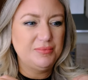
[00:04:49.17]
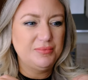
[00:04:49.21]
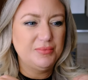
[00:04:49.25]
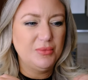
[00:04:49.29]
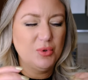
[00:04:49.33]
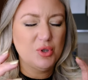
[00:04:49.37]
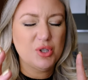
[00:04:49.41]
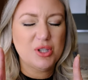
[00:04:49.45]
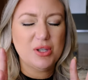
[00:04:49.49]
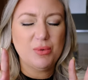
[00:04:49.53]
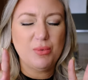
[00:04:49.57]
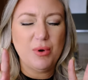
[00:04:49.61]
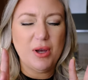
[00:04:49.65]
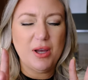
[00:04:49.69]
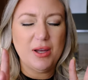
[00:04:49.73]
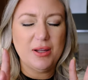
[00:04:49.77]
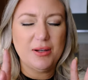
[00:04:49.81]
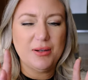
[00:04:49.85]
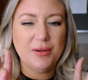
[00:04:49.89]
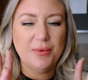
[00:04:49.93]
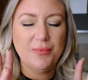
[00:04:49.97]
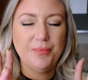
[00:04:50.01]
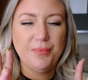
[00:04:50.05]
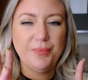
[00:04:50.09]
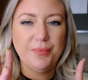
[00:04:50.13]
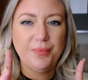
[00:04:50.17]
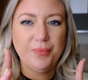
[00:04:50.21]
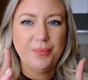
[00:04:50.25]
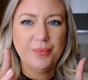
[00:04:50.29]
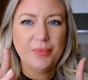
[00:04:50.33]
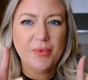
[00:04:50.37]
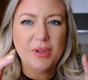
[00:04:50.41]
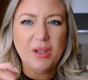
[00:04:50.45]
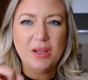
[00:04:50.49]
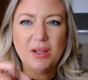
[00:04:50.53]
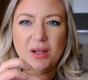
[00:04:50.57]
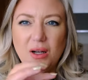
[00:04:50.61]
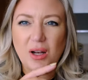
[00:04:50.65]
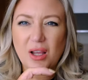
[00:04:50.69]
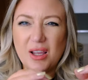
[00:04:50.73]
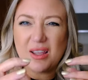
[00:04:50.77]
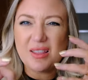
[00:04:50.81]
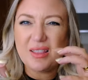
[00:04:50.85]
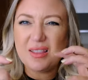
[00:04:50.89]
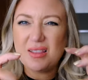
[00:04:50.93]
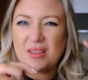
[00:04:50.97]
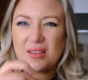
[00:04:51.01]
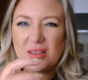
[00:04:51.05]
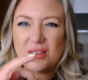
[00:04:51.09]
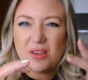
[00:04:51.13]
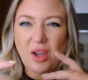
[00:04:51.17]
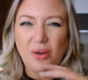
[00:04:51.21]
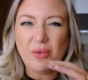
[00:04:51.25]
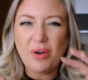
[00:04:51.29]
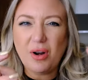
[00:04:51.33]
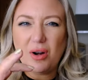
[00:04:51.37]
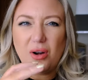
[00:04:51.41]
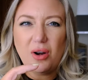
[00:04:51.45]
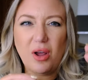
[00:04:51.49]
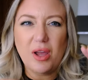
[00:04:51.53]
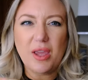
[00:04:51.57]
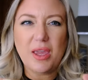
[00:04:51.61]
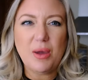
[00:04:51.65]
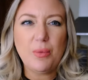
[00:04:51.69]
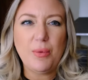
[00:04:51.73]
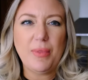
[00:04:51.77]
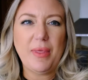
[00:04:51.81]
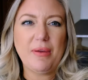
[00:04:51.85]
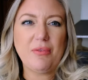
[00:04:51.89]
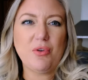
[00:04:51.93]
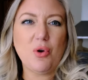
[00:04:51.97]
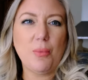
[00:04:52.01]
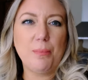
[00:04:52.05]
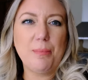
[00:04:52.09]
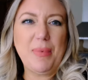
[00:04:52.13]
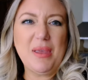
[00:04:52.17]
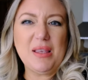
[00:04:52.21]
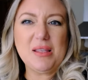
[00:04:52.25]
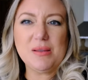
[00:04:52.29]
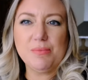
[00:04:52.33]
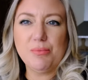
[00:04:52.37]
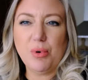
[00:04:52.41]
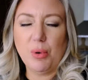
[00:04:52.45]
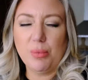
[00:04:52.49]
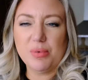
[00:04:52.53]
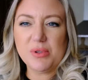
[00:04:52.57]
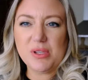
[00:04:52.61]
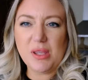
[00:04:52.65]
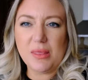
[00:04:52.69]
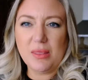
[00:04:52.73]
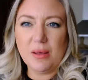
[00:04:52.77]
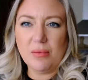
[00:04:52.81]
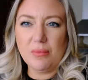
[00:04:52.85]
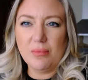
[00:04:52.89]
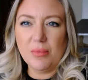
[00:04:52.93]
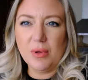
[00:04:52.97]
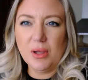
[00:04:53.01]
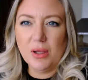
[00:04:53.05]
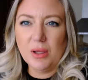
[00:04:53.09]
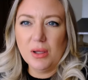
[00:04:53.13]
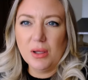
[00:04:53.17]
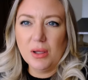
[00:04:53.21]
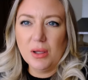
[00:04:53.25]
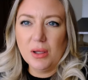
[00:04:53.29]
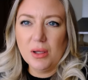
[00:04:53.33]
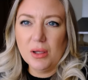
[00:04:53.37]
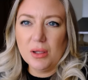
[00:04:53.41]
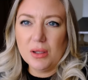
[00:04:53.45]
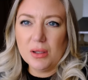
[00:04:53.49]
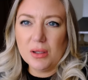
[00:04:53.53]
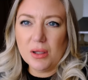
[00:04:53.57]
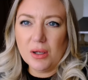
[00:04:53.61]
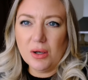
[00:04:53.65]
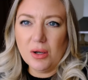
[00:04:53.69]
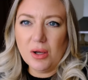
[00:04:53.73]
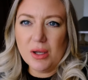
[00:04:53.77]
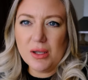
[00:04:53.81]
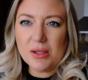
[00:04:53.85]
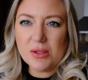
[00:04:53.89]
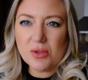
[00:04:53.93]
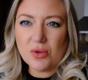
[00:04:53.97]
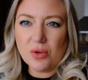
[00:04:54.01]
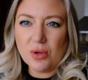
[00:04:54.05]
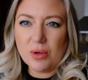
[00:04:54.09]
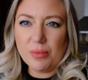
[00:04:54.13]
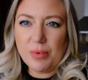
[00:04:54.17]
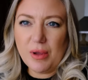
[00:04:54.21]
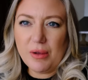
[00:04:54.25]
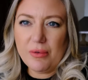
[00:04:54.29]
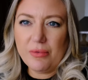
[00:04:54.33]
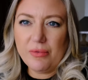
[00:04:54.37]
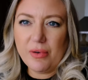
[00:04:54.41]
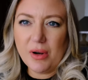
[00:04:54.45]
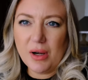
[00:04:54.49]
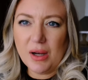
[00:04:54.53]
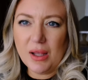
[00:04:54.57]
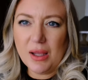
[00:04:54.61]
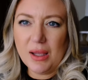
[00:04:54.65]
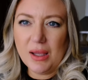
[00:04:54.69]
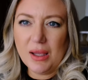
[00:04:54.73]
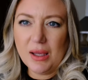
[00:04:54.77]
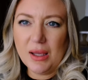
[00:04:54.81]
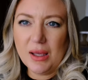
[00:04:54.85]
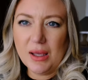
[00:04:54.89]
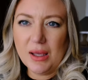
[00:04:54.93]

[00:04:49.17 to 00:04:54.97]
what's the word? Like, don't like it when they've got bits and bobs in them. Light's got a bit funny.